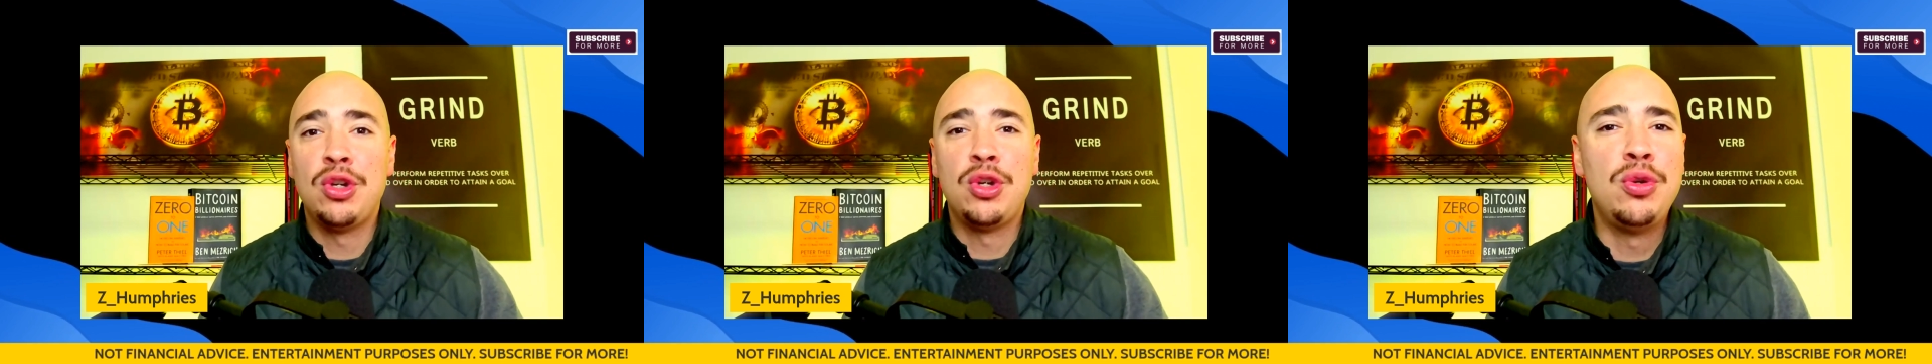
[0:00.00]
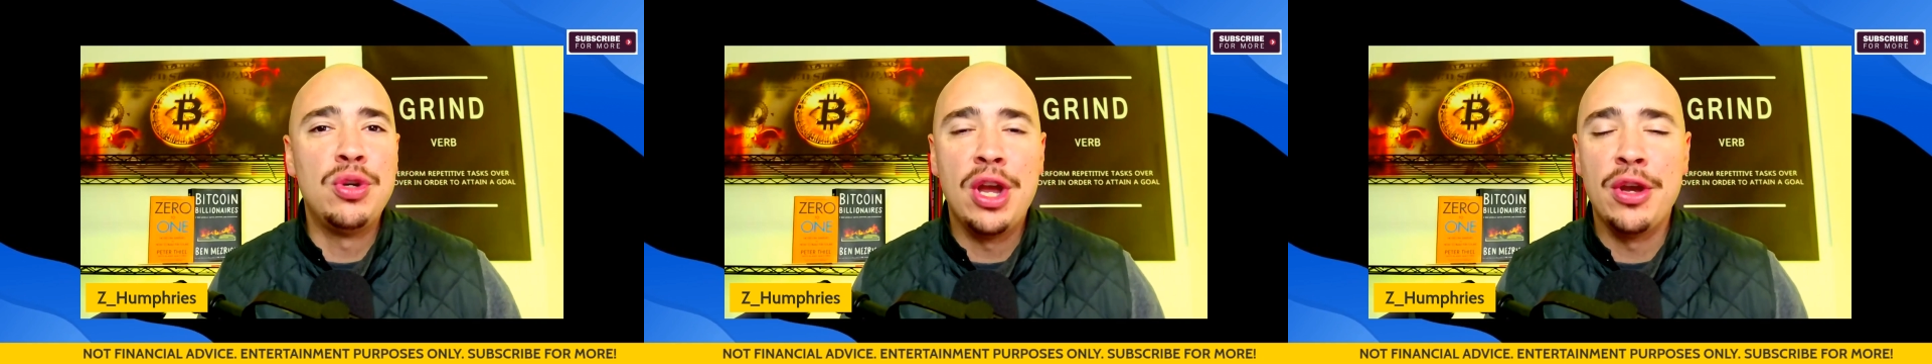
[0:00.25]

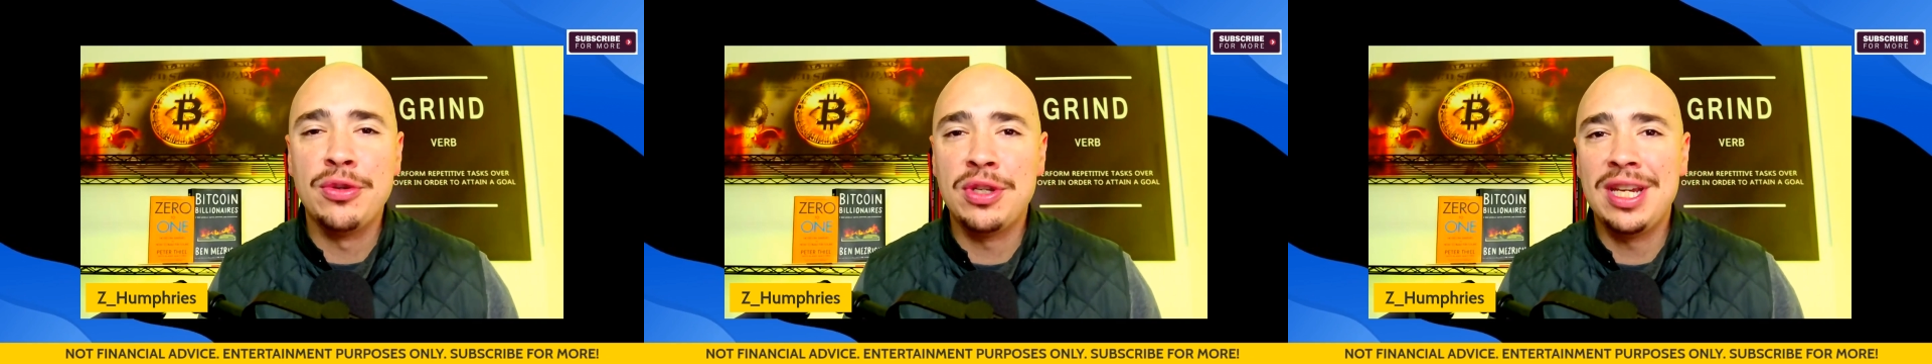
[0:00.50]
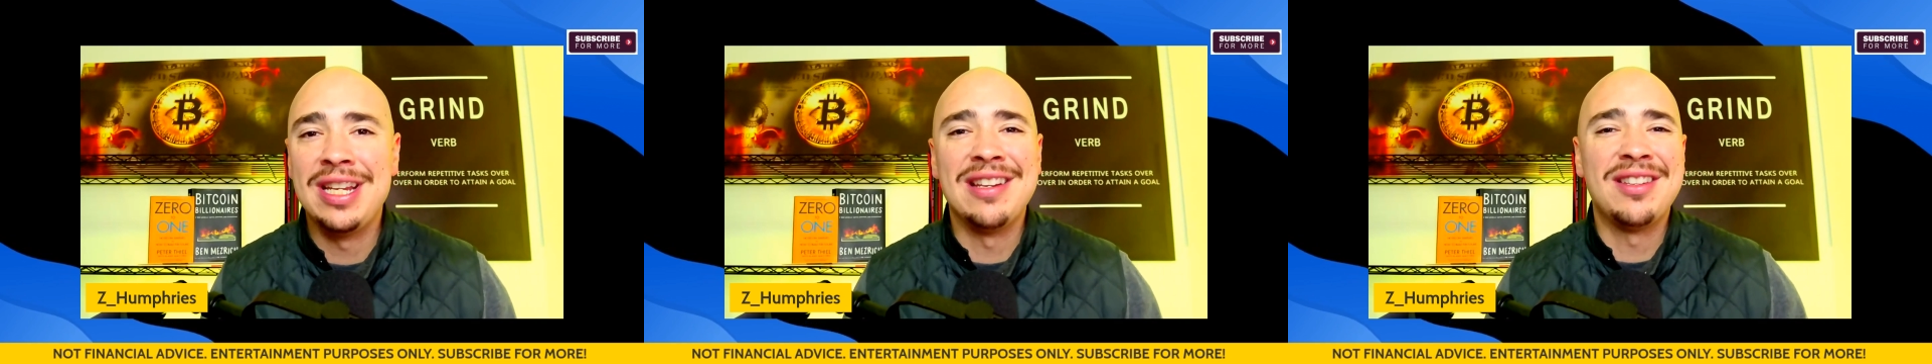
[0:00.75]
who knows,
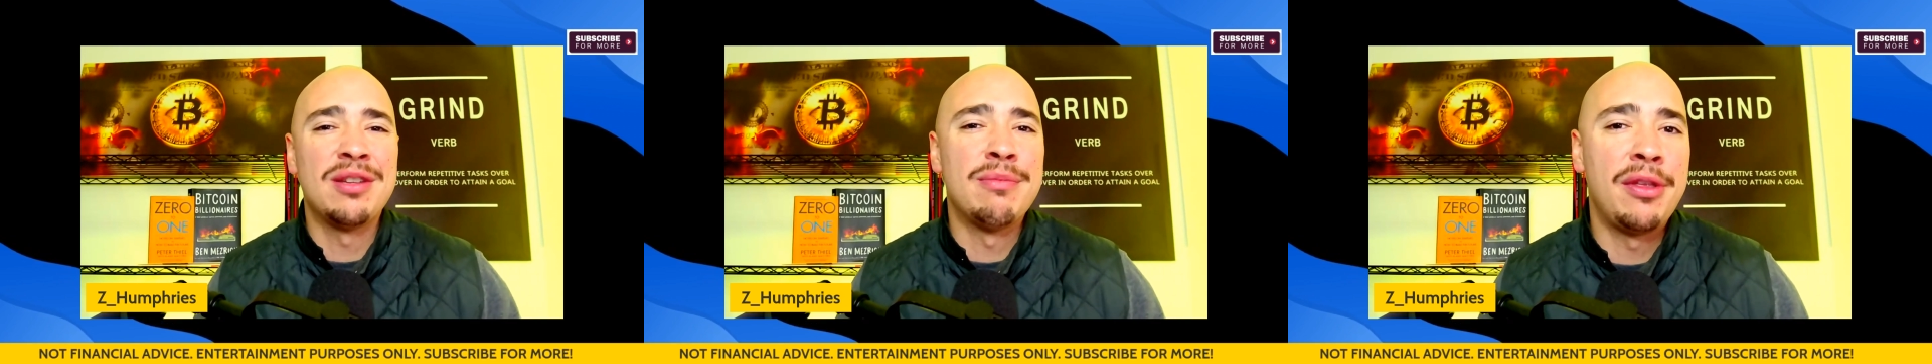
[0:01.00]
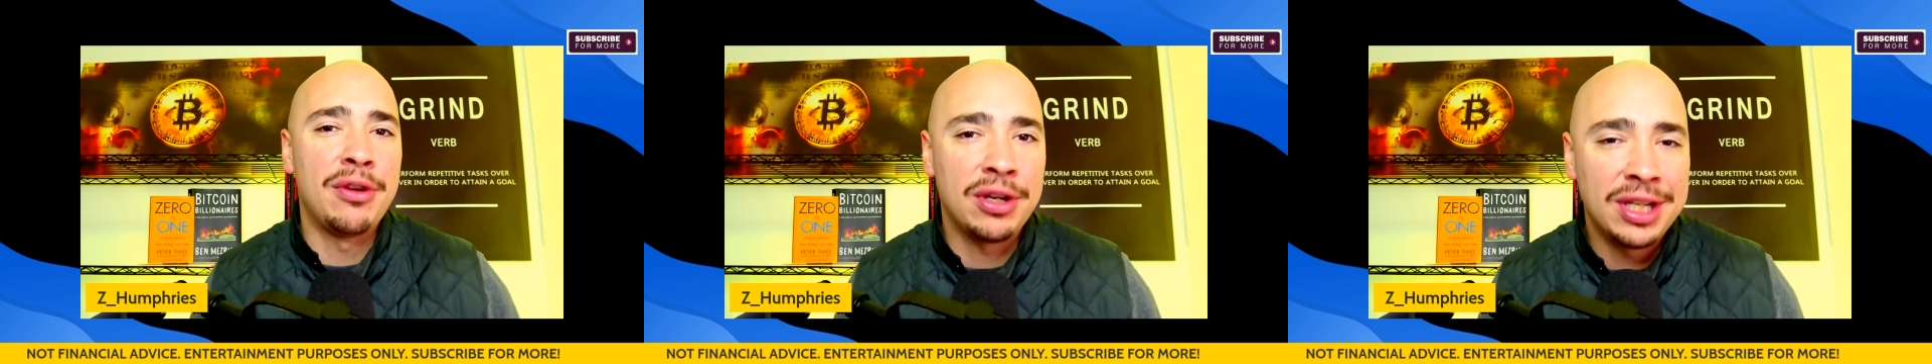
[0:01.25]
into some
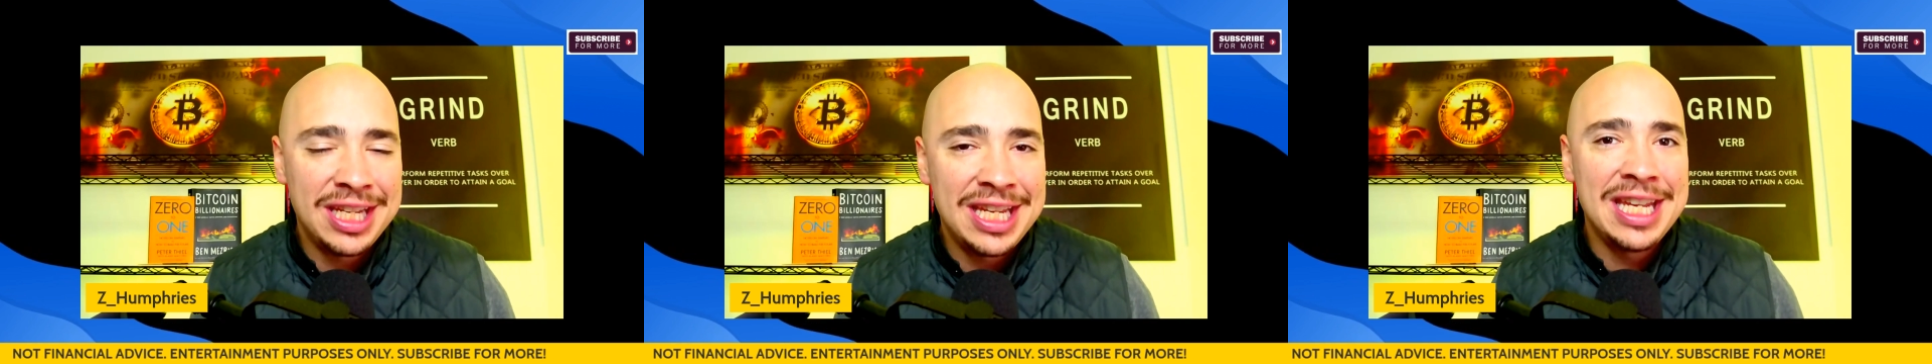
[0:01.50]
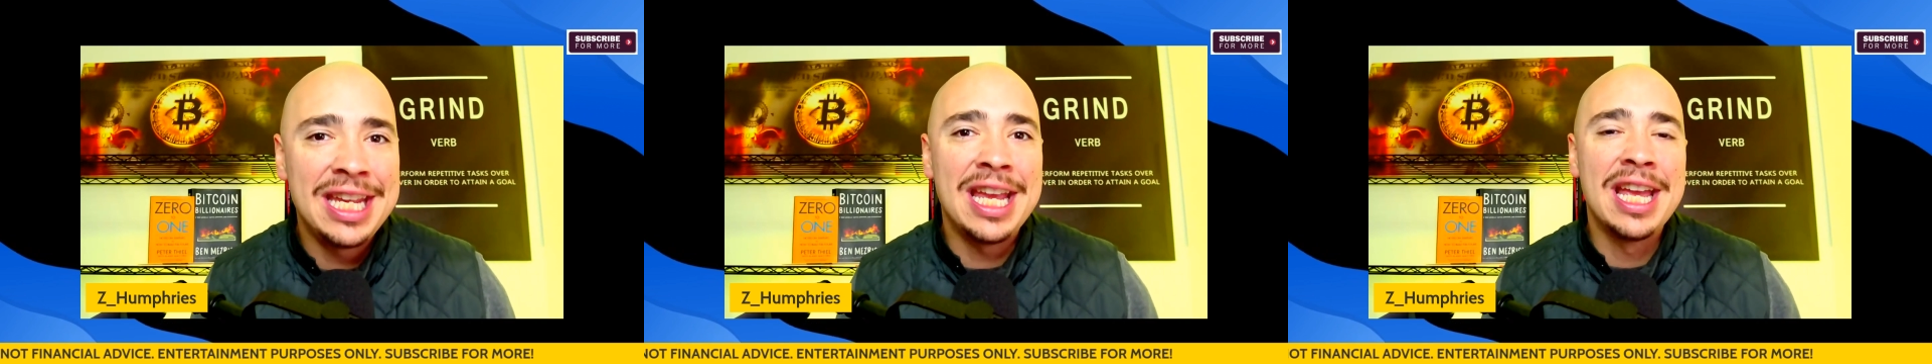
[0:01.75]
other
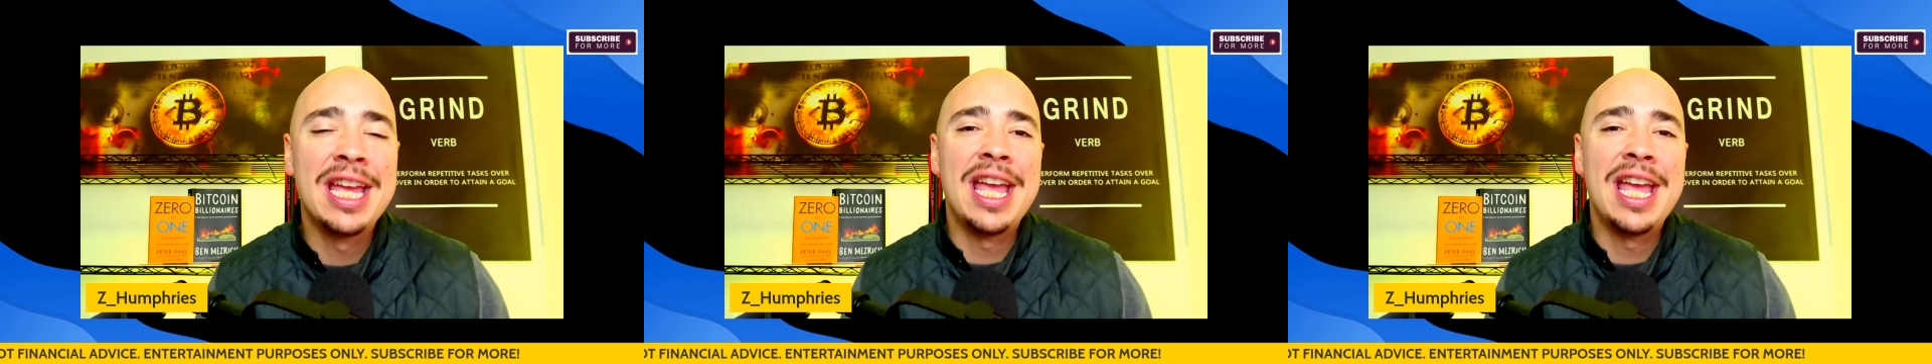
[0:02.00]
key